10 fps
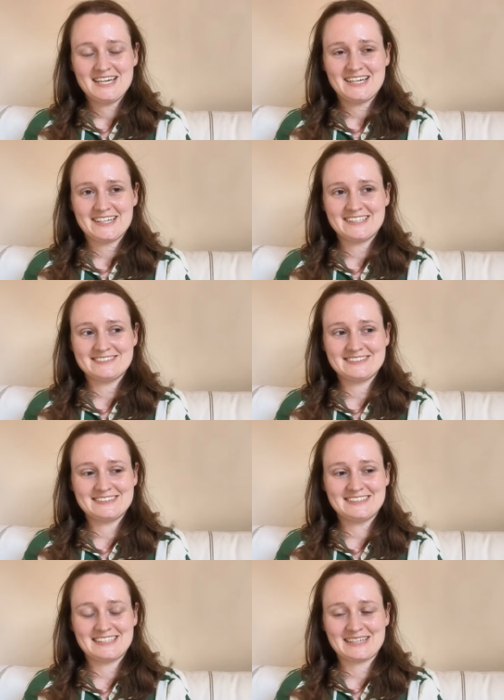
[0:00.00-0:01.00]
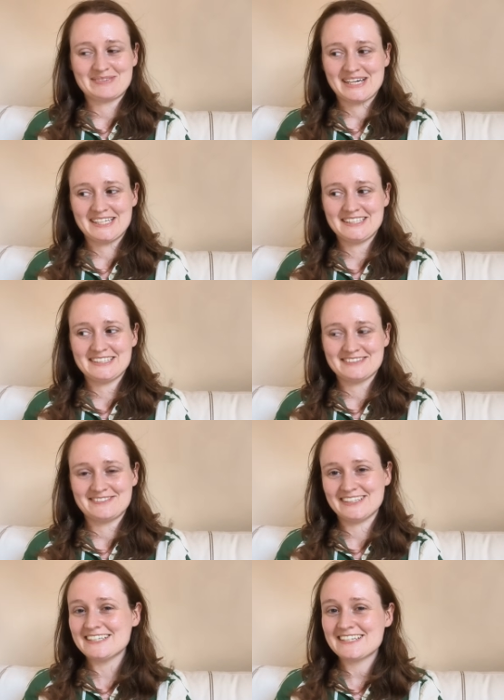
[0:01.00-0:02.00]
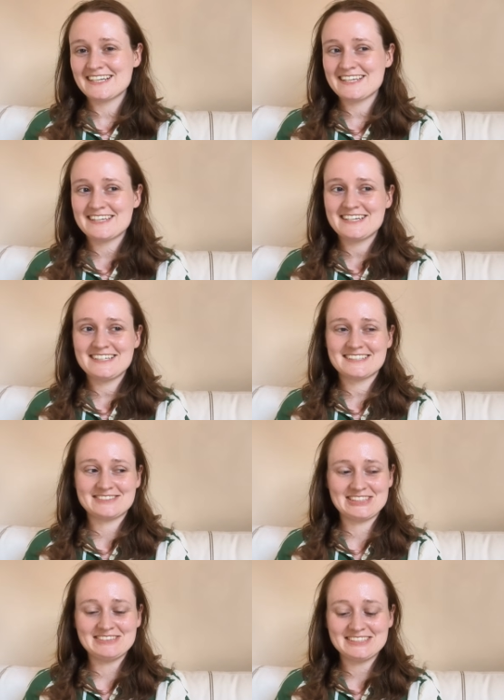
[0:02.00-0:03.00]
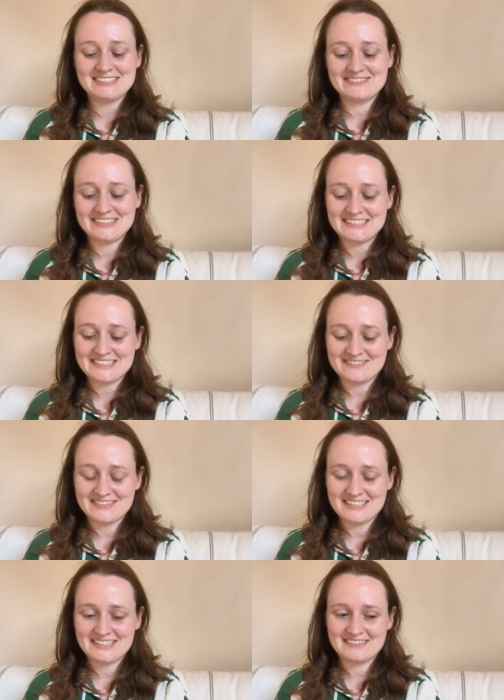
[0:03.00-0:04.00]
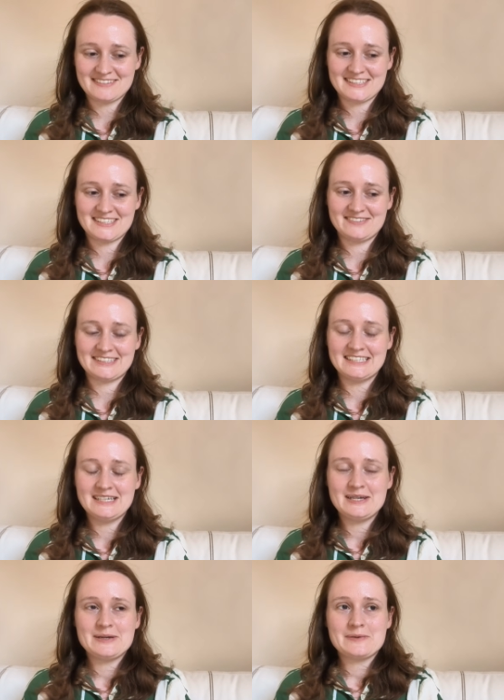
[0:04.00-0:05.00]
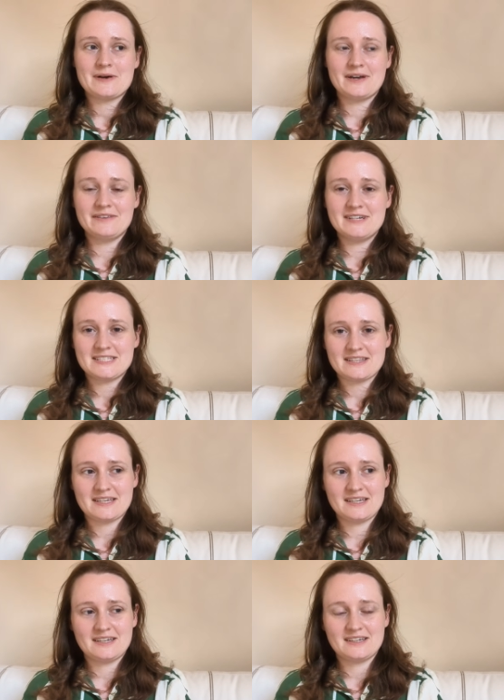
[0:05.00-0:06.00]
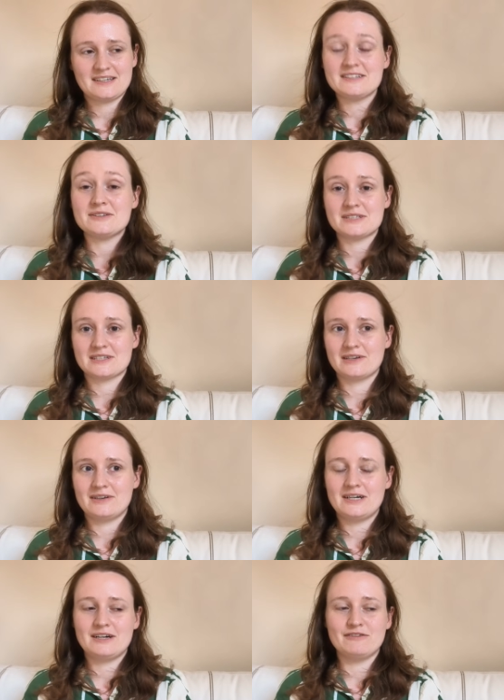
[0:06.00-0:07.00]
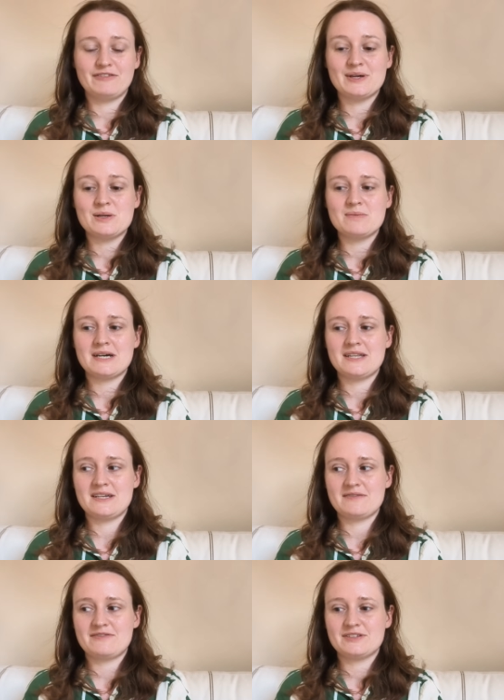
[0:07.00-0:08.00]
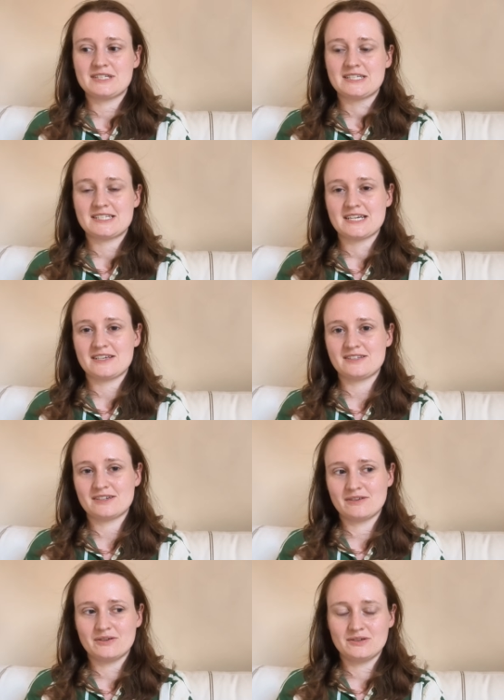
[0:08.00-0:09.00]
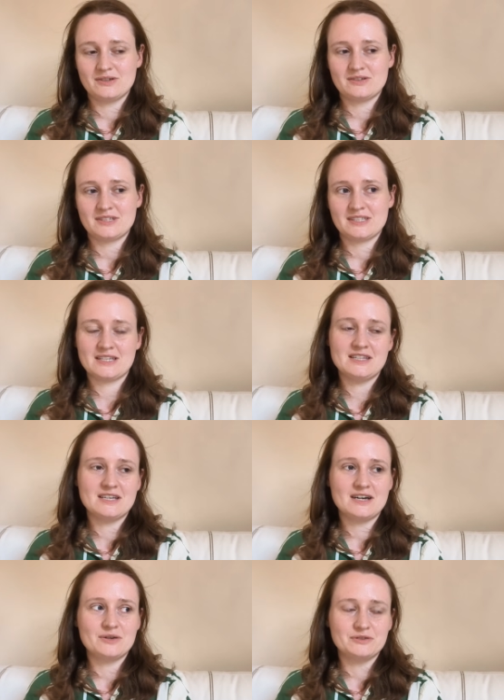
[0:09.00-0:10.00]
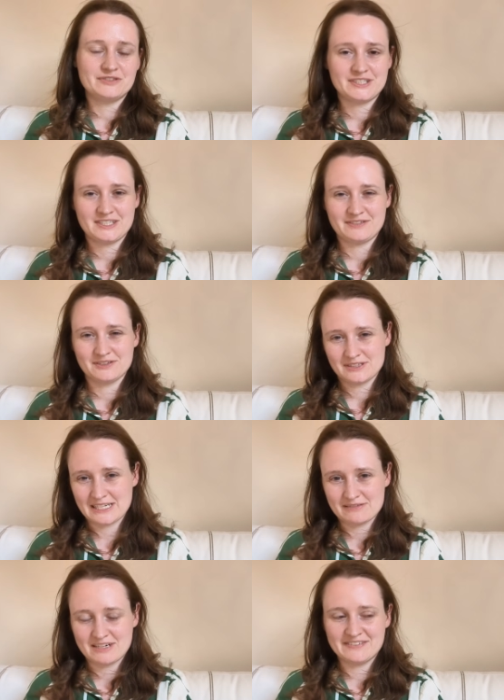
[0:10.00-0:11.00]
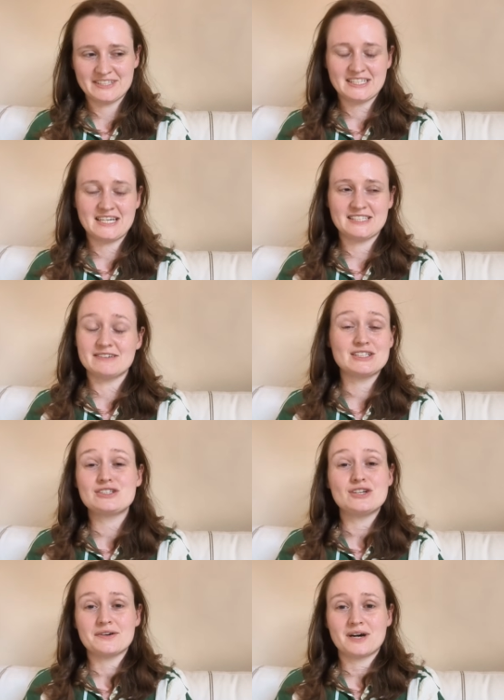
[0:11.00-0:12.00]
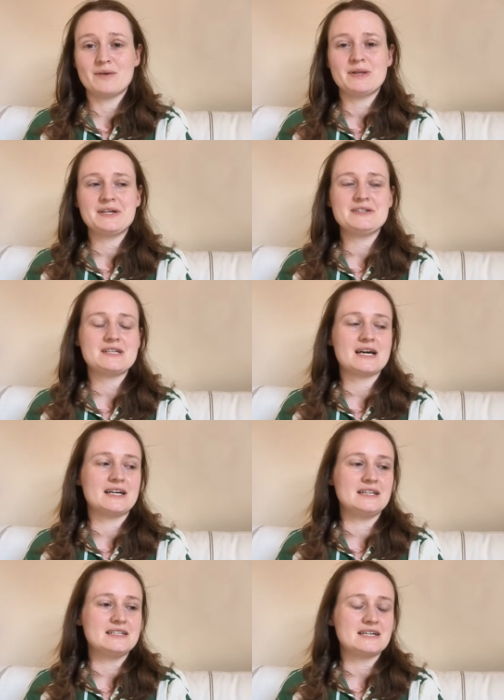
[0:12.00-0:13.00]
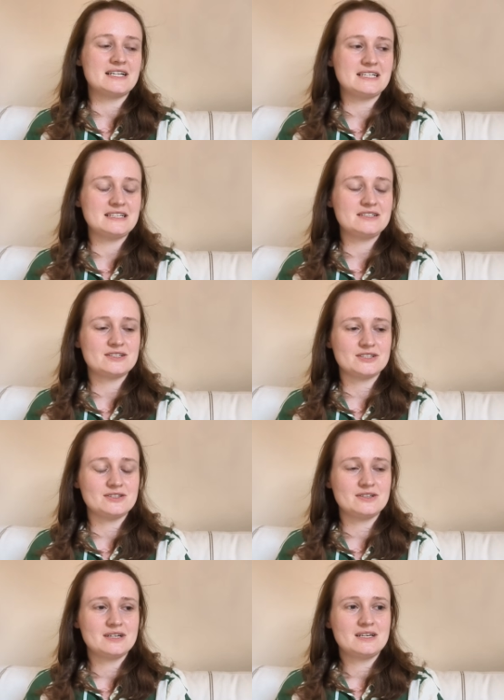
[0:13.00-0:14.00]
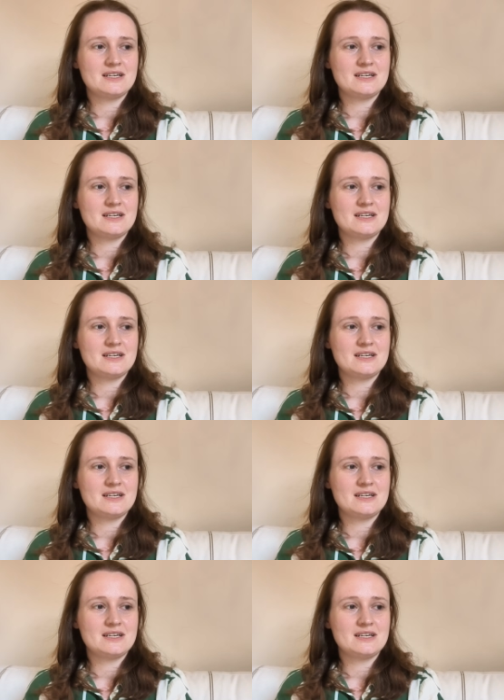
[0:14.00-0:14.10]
I kind of feel like bad I didn't finish anything because I really wanted to finish something in this video, but otherwise I think I do this a lot. I'll film and then it feels like it's taking so long that then the old footage feels less relevant, and so I just don't upload, and I need to